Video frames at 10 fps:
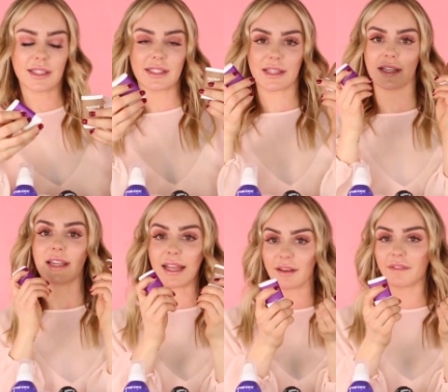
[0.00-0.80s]
It's the
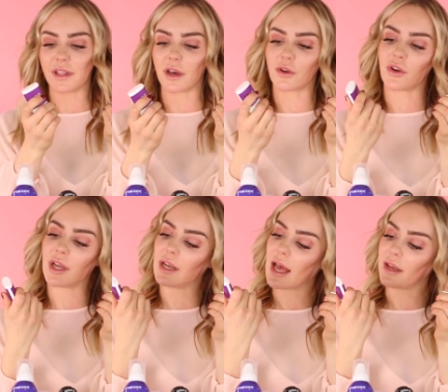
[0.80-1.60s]
Native
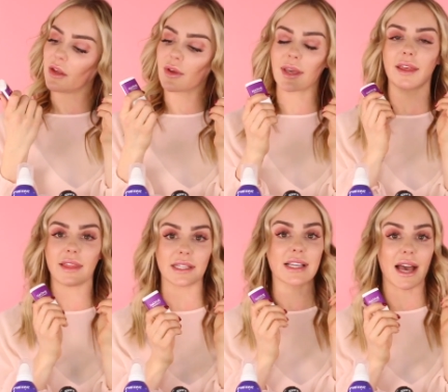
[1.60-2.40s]
Deodorant, and you can
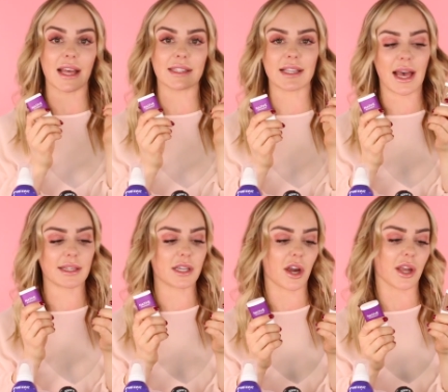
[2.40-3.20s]
get these guys
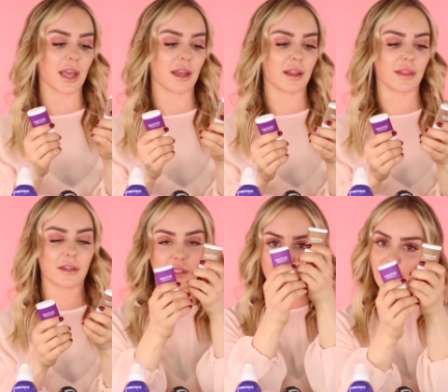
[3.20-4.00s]
at Target.
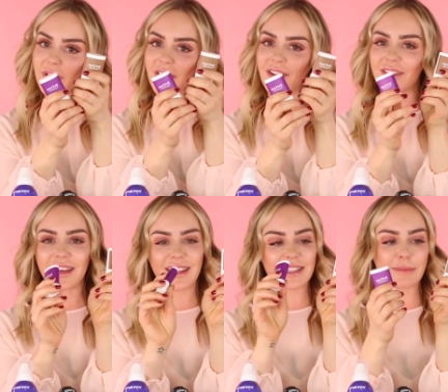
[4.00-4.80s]
They're super cute.
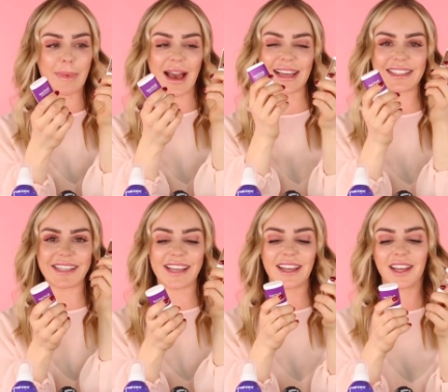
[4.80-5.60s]
Look at this
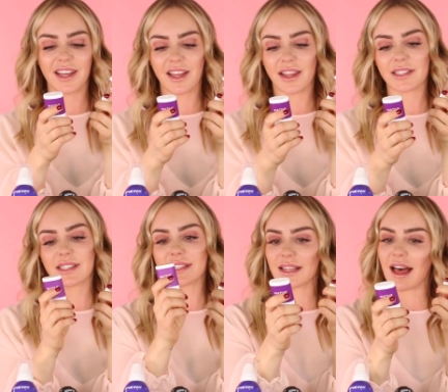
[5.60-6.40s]
packaging.
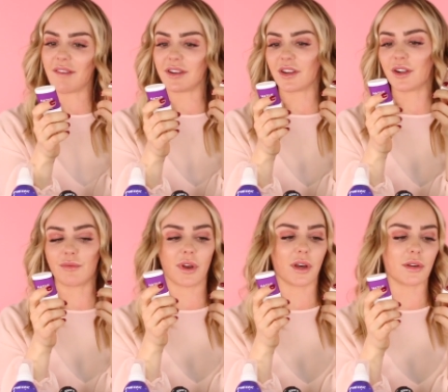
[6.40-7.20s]
This is a lavender
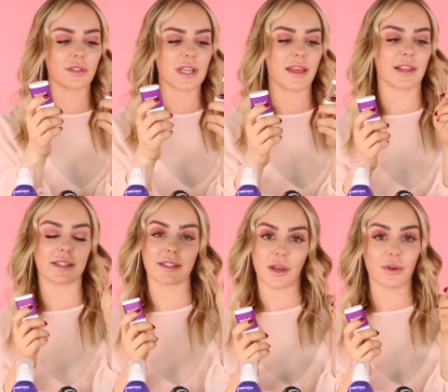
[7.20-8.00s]
and rose, and
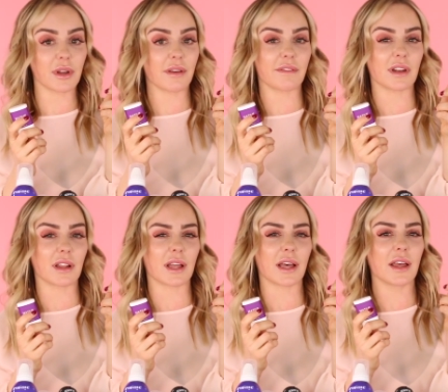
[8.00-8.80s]
this is coconut
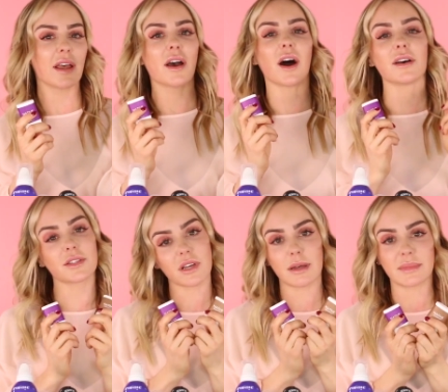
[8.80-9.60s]
vanilla.
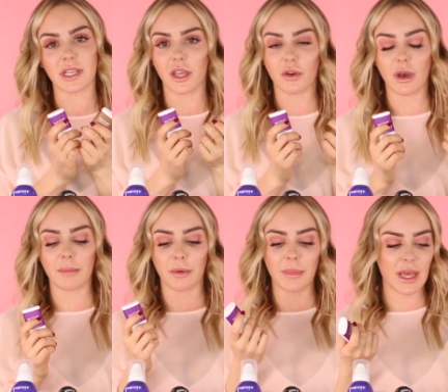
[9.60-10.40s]
Also comes in
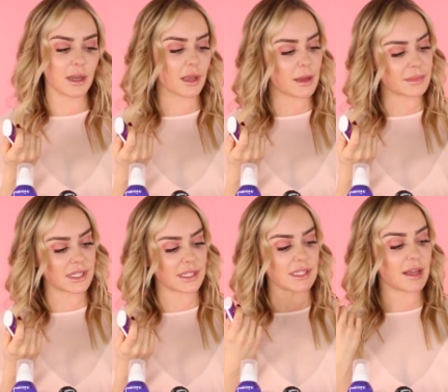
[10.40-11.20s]
cucumber mint,
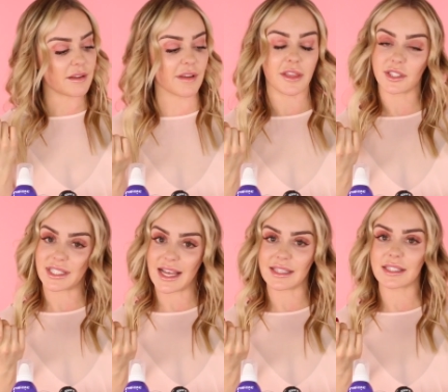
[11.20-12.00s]
comes in a ton of other
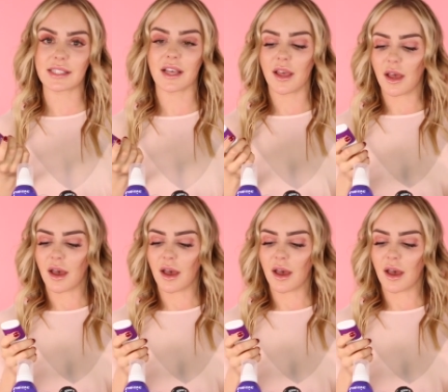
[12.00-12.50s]
scents.